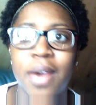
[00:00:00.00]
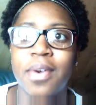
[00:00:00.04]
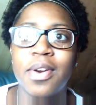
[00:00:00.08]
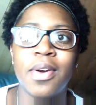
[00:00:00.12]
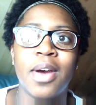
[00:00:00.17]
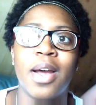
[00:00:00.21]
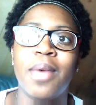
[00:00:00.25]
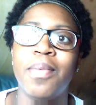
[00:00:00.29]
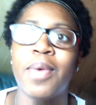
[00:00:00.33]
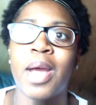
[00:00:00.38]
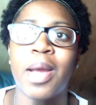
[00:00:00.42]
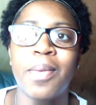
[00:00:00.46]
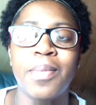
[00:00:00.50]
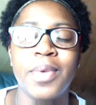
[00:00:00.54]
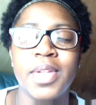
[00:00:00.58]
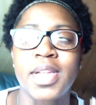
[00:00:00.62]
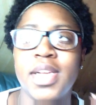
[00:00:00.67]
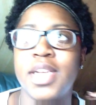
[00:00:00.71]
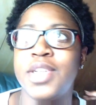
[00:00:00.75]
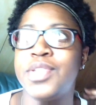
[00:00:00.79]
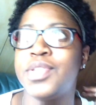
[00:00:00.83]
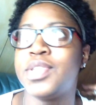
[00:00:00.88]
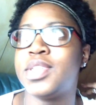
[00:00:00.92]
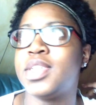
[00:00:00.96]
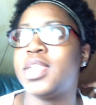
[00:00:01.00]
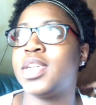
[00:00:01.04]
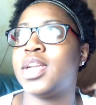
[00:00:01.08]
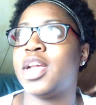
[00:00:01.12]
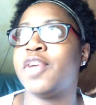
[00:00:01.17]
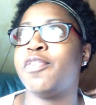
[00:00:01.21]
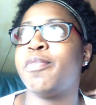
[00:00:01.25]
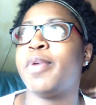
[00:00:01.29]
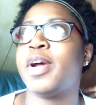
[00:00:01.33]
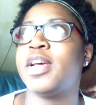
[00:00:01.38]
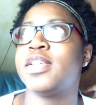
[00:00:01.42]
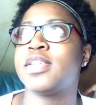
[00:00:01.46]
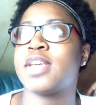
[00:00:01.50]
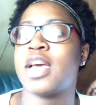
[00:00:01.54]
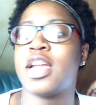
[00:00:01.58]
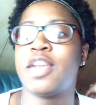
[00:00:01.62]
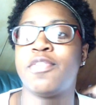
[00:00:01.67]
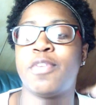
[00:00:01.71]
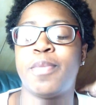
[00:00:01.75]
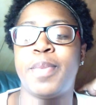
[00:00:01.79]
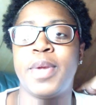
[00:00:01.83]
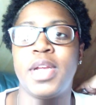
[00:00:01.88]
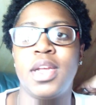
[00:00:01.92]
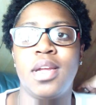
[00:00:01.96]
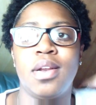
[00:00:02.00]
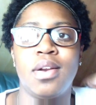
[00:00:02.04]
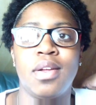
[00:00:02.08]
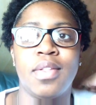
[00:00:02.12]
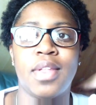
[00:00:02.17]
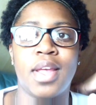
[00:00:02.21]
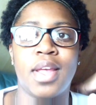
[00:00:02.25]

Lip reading: don't know. I'm really interested in everybody's kind of opinion on